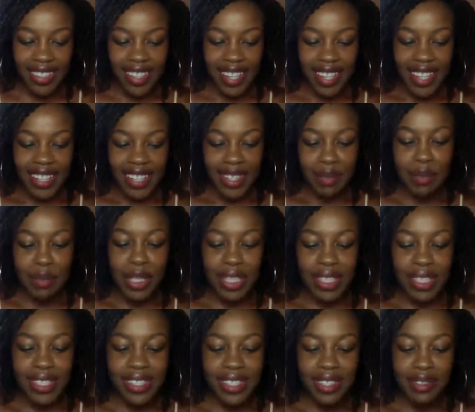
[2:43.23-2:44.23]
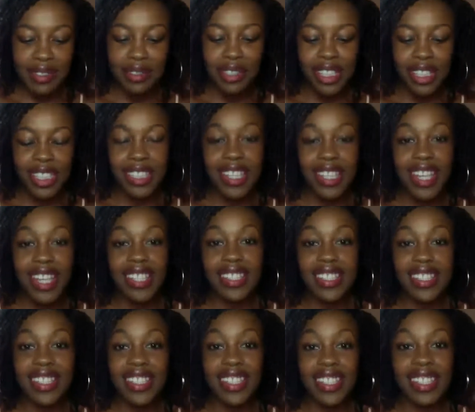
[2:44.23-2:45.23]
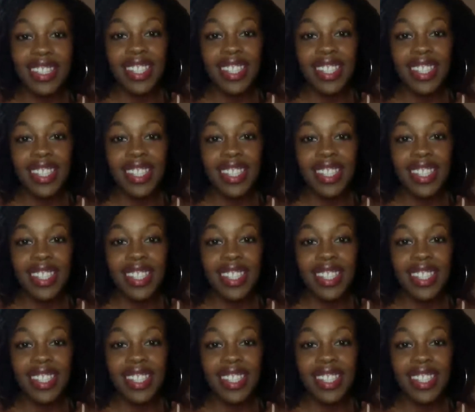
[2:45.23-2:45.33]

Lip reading: Keeping it serene, I see.